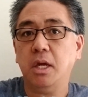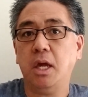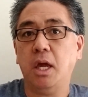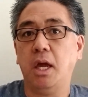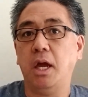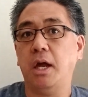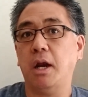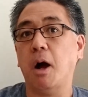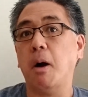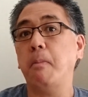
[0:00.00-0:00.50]

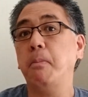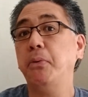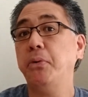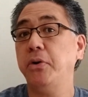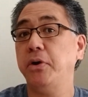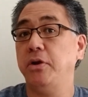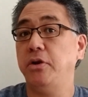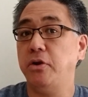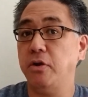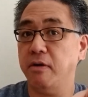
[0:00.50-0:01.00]
and I'll
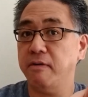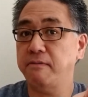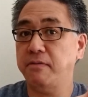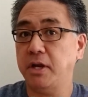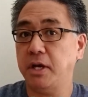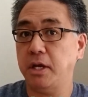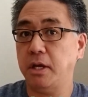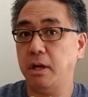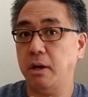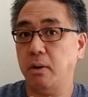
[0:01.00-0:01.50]
put your
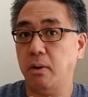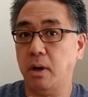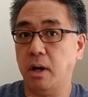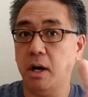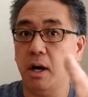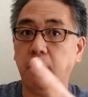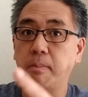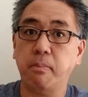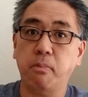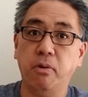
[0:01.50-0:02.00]
video
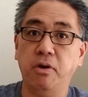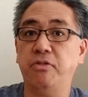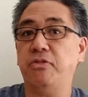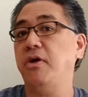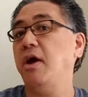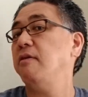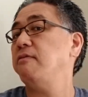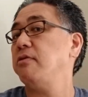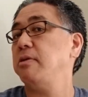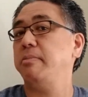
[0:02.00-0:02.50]
up with
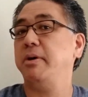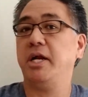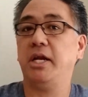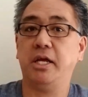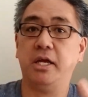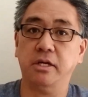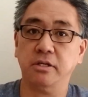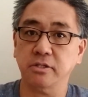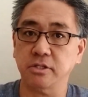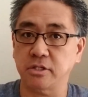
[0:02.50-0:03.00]
everybody
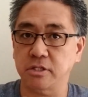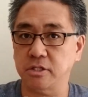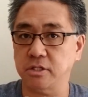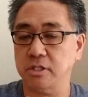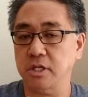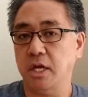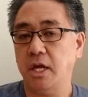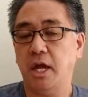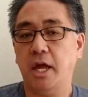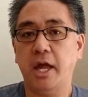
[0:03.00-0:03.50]

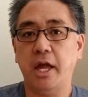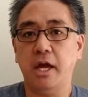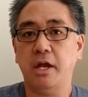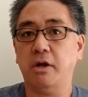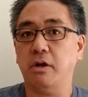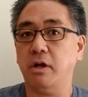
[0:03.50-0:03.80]
else's. And